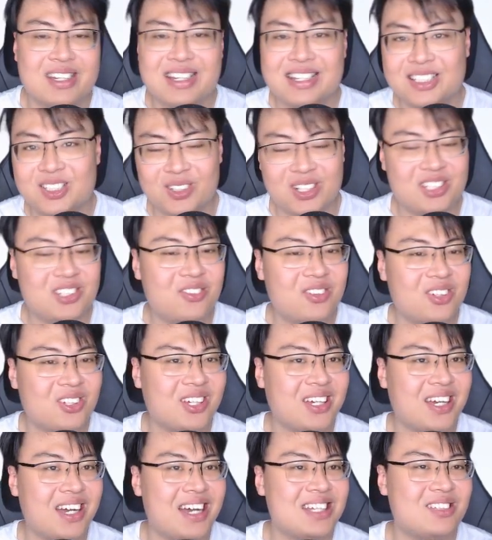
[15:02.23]
So that's all for
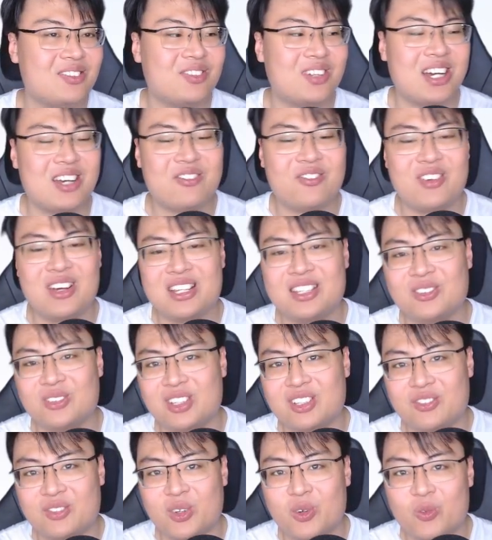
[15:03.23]
today, guys. If you guys find
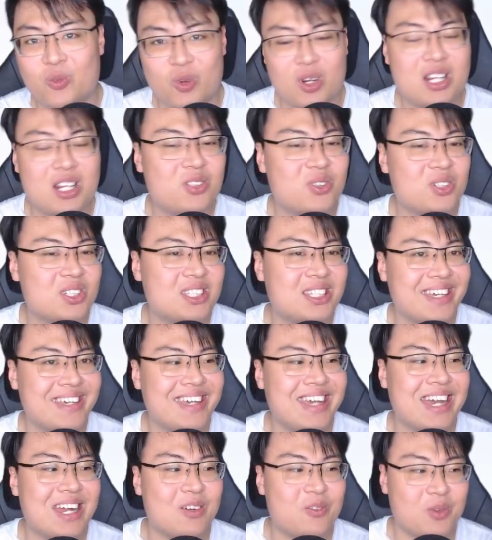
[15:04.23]
today's video really interesting
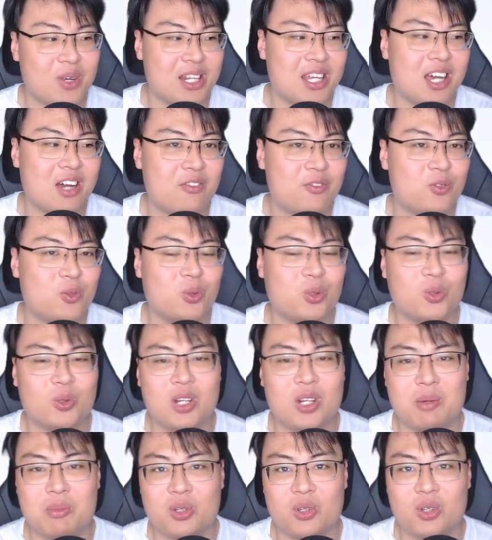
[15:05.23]
and really helpful, do
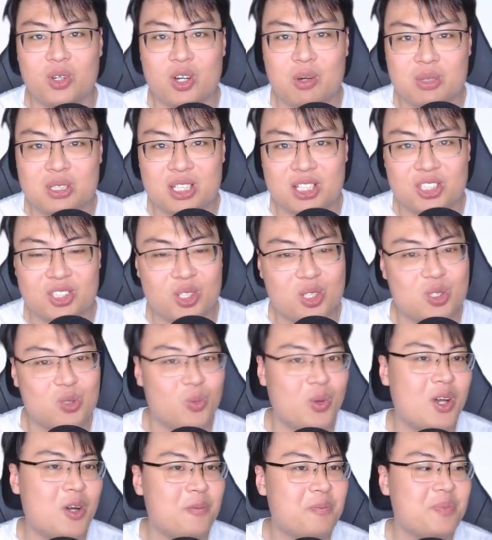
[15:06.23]
let me know in the comment section as
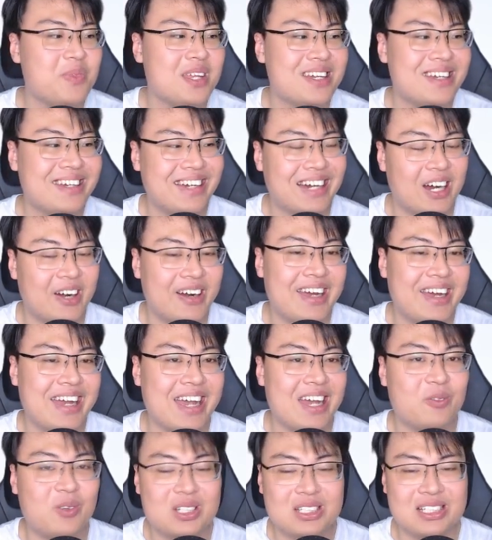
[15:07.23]
well. Alright,
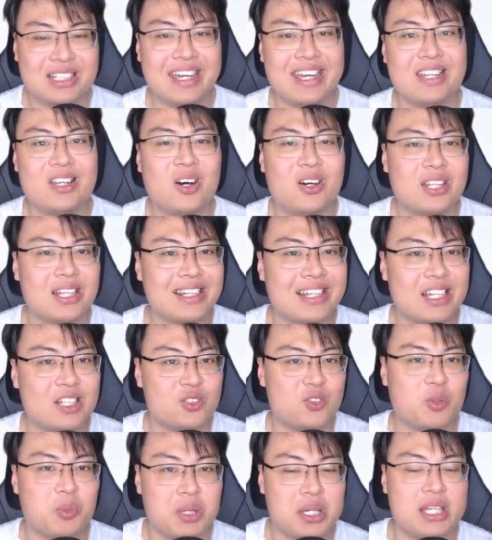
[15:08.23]
and once again, all the
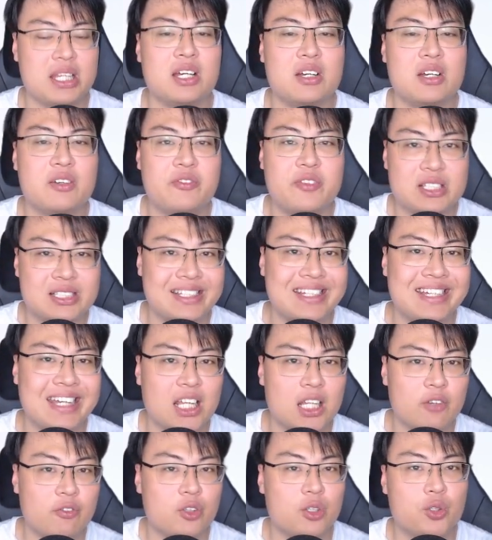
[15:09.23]
links will be in the first link
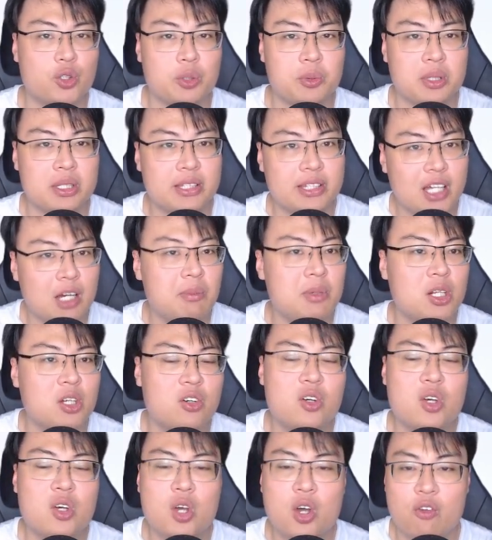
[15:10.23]
in the video description down
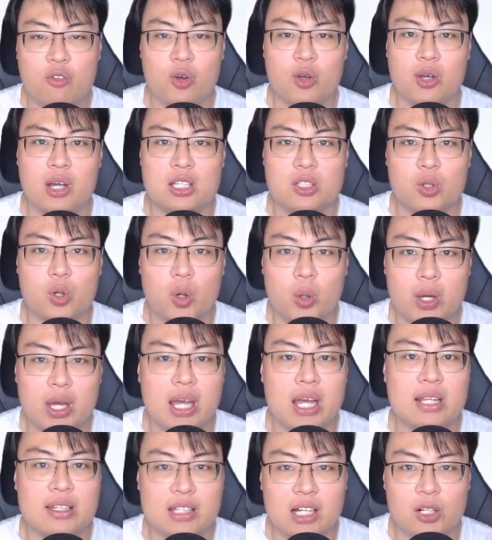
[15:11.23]
below for you guys to go ahead
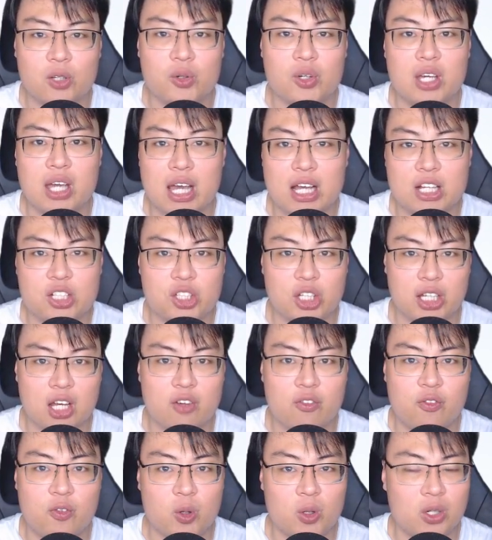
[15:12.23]
and download it and check it
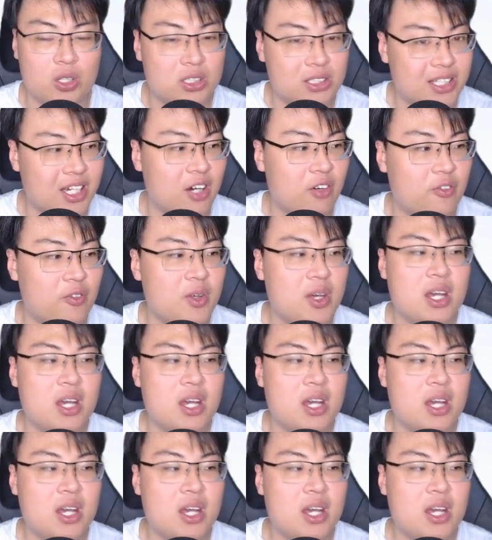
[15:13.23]
out for yourself.